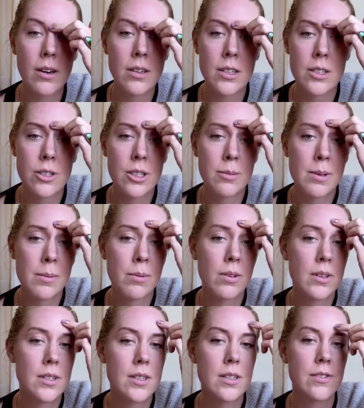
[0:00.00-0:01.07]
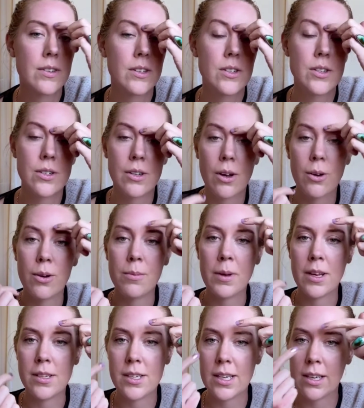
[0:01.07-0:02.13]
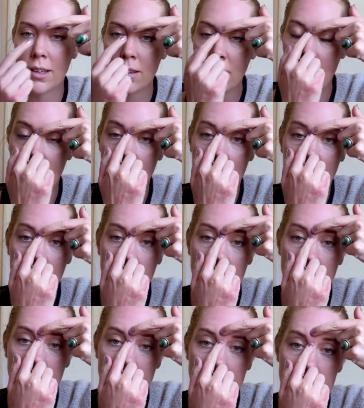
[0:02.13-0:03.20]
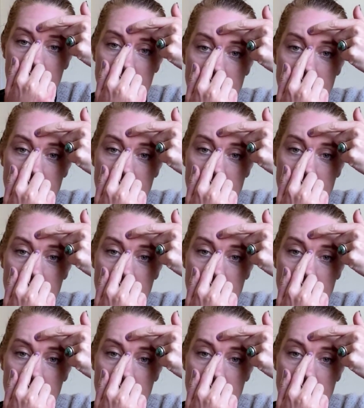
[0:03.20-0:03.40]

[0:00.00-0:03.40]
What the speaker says: to treat people because this feels so amazing. This